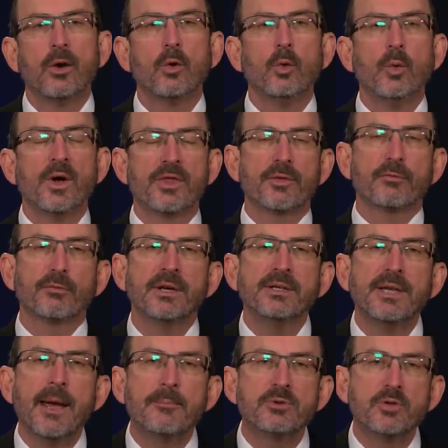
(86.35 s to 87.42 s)
With
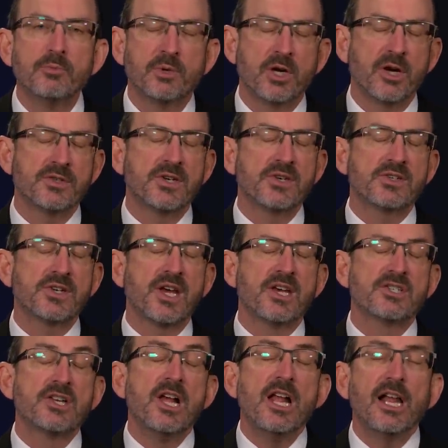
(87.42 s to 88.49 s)
redemption, because he
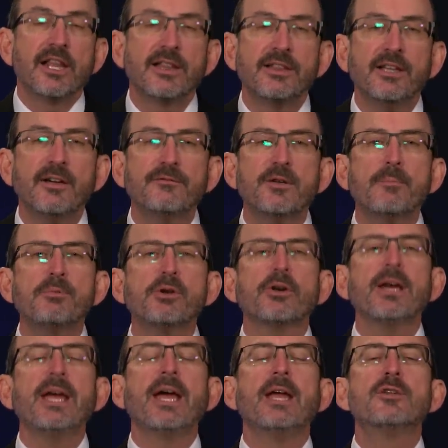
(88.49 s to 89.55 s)
says, Lift up your
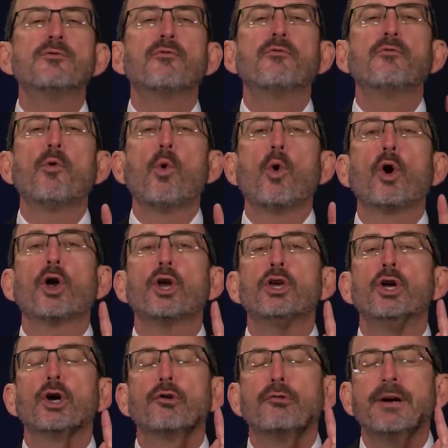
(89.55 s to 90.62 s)
heads, for
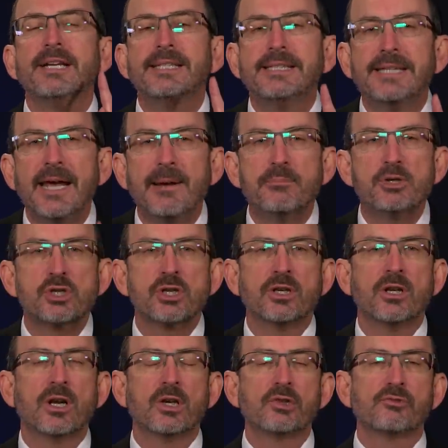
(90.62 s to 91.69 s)
your
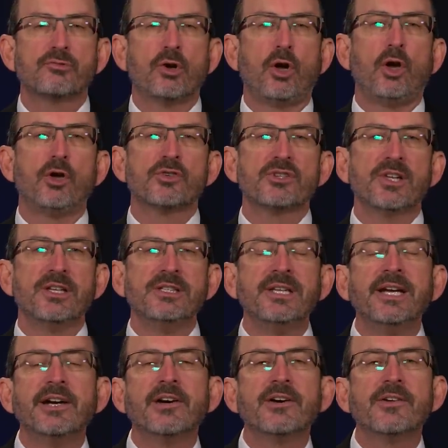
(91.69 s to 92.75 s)
redemption draws
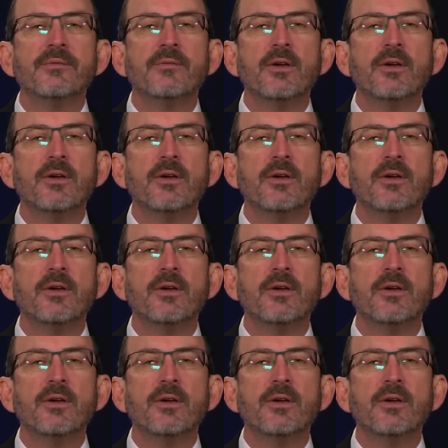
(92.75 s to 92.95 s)
near.